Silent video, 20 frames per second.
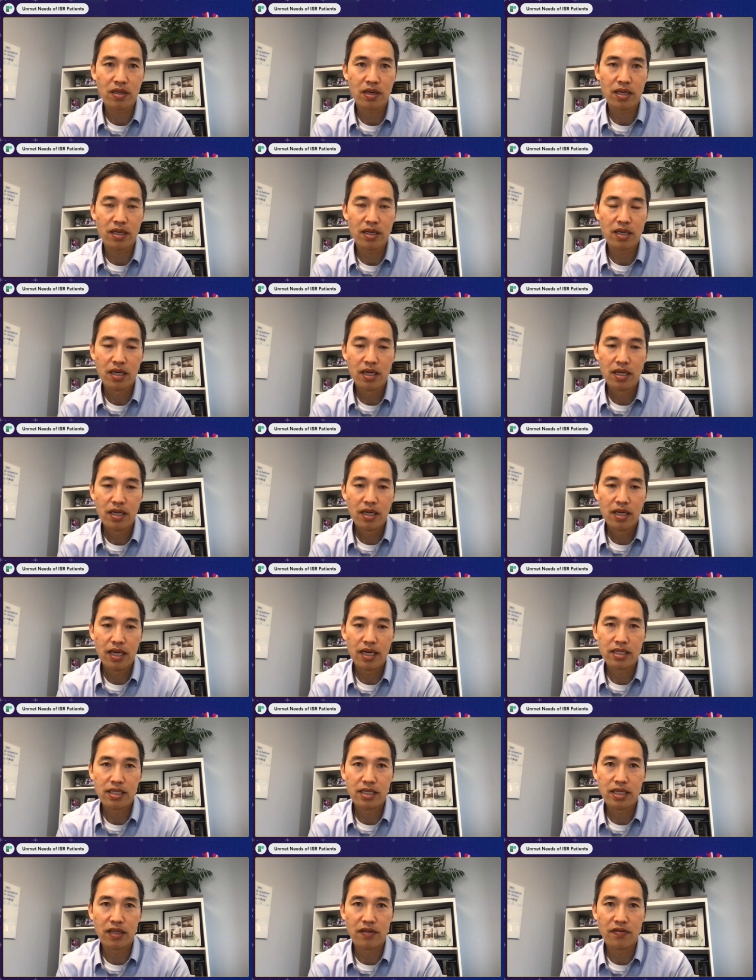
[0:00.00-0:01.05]
non
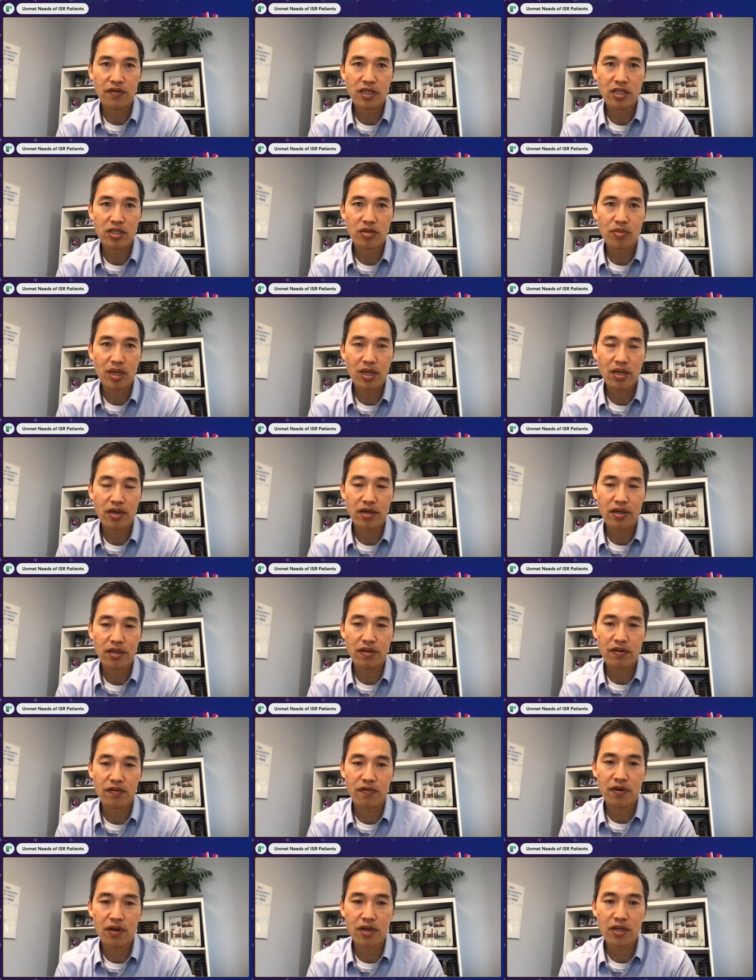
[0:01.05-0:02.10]
ST elevation, myocardial
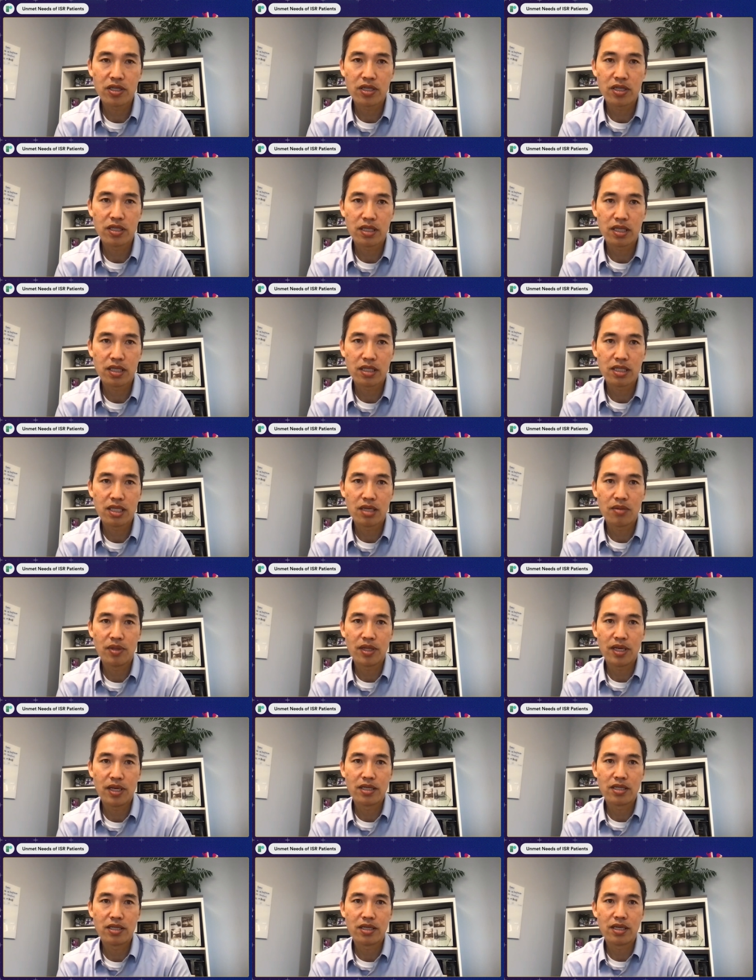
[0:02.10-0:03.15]
infarctions, unstable
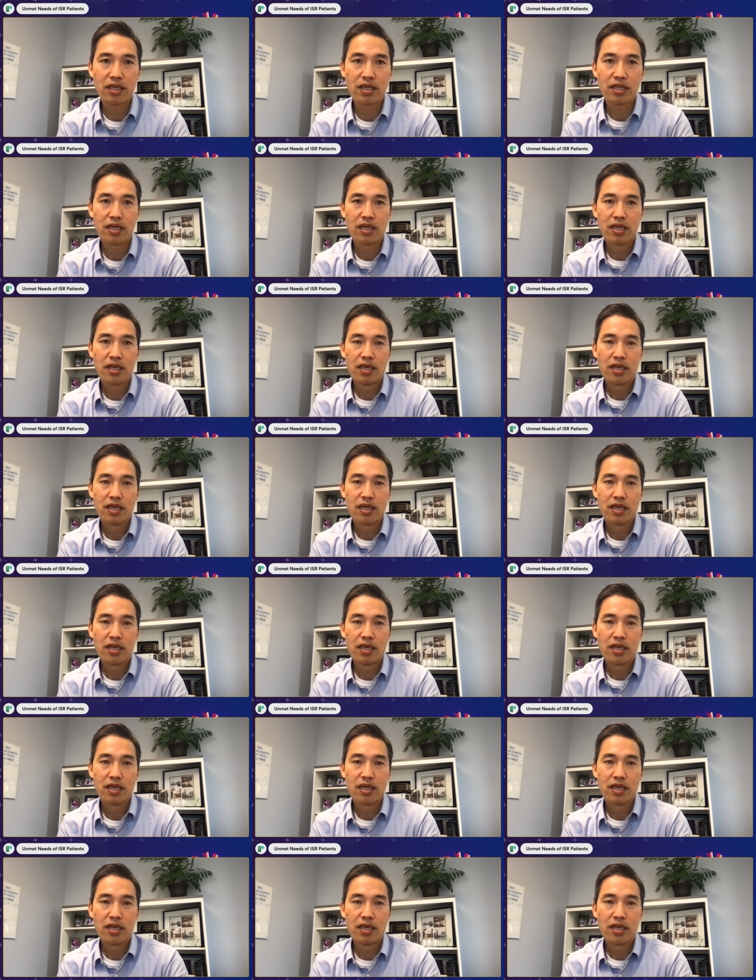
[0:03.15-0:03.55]
angina.